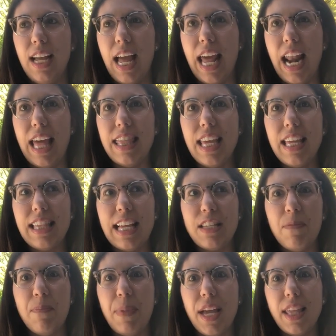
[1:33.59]
And I think
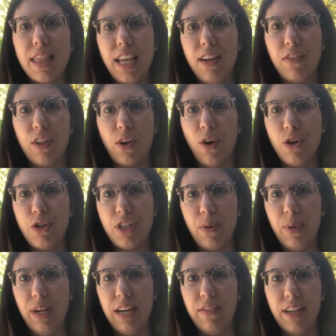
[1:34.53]
that's a big thing of the culture
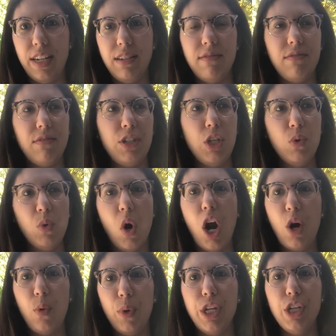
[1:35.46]
that we live in. You
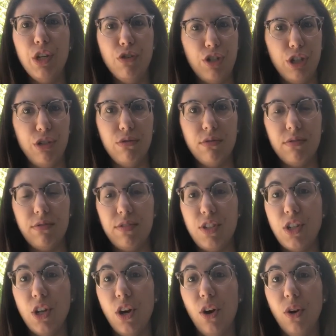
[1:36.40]
are what you do.
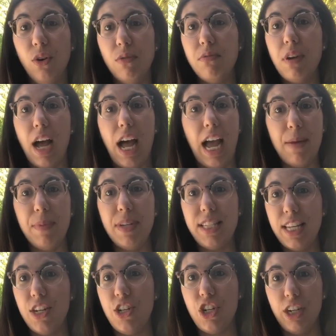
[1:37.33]
So I'm a
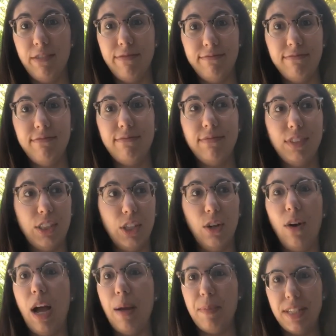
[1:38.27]
teacher,
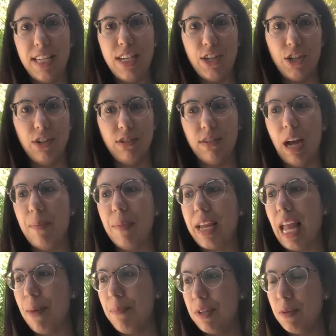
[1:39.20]
so I'm a teacher. I'm a
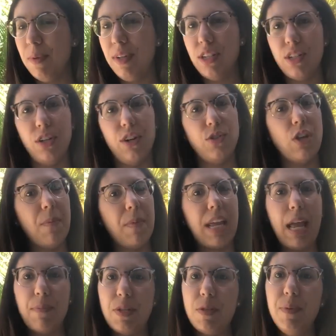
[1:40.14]
campus minister, so I'm a
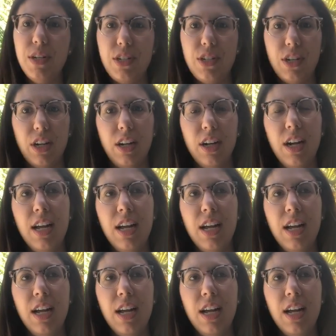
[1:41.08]
campus minister.